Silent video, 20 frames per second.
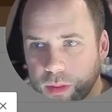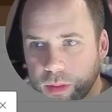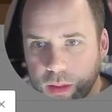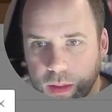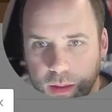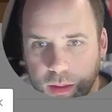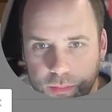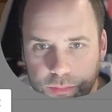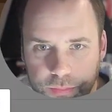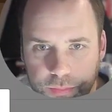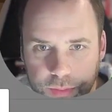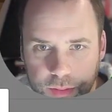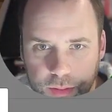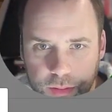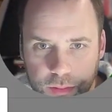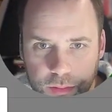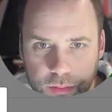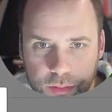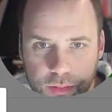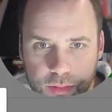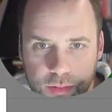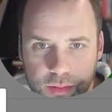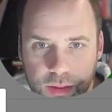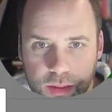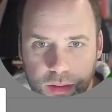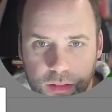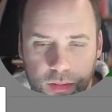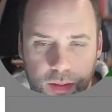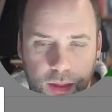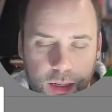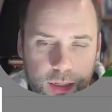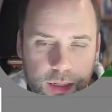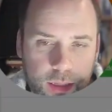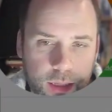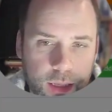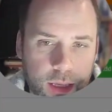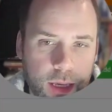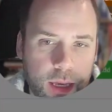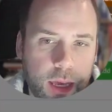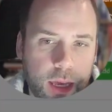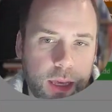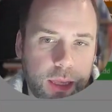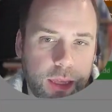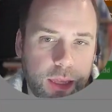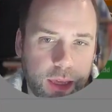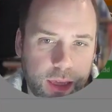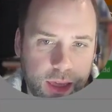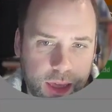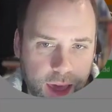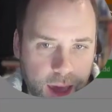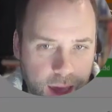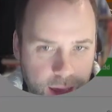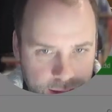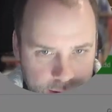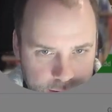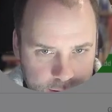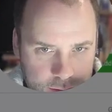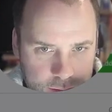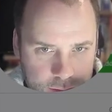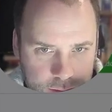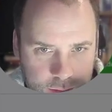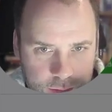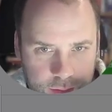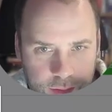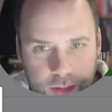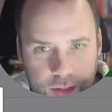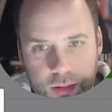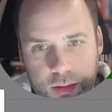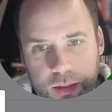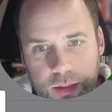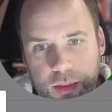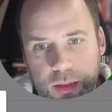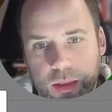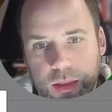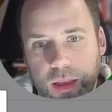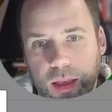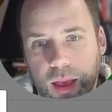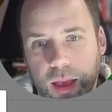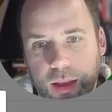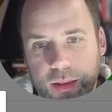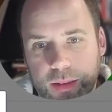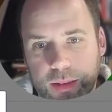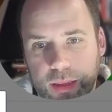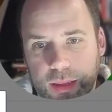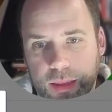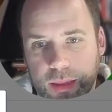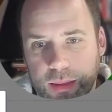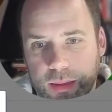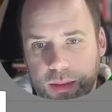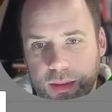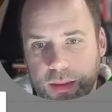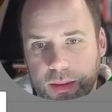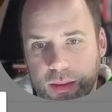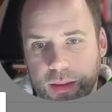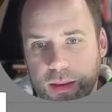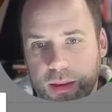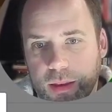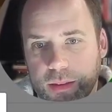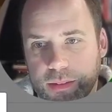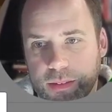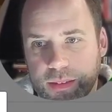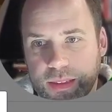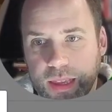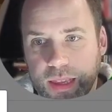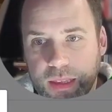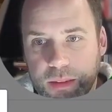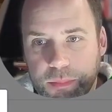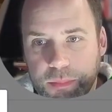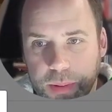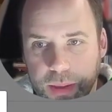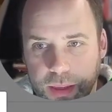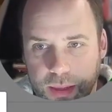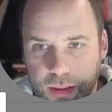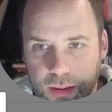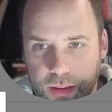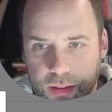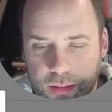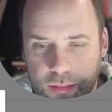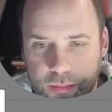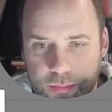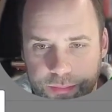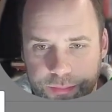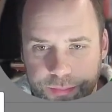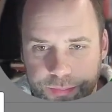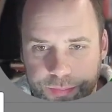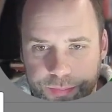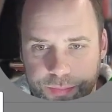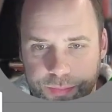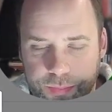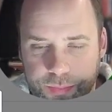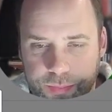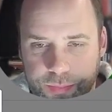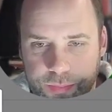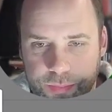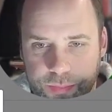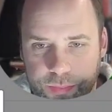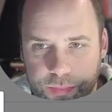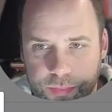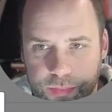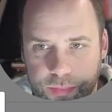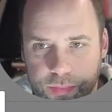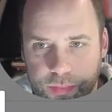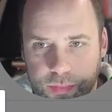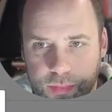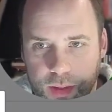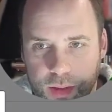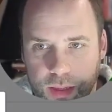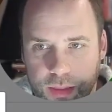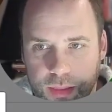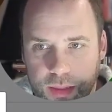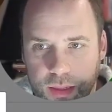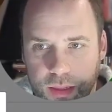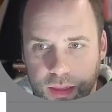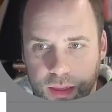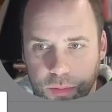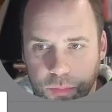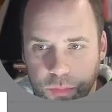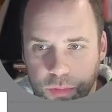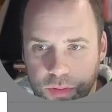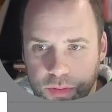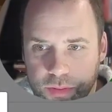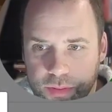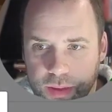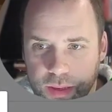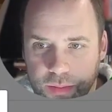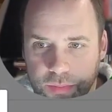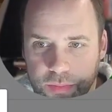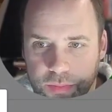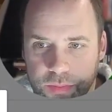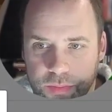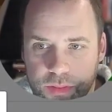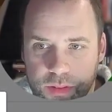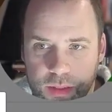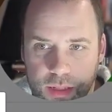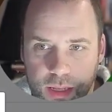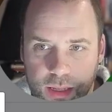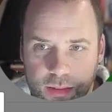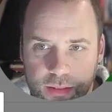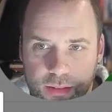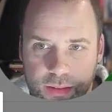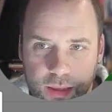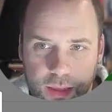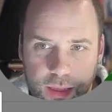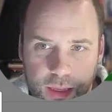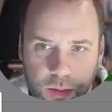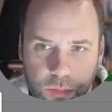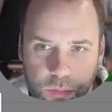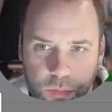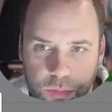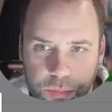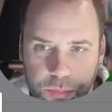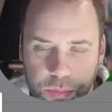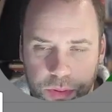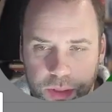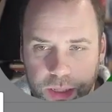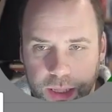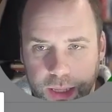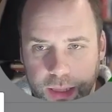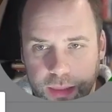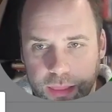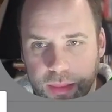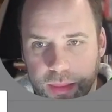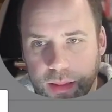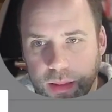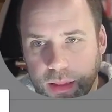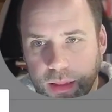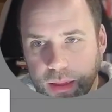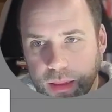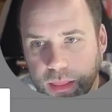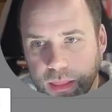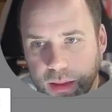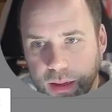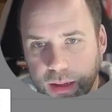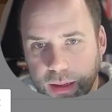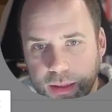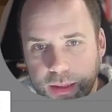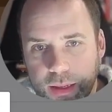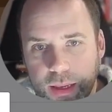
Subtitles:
Add field, single line. You can add in as a date picker, and then it would say if it was today's date, it would put it in like that.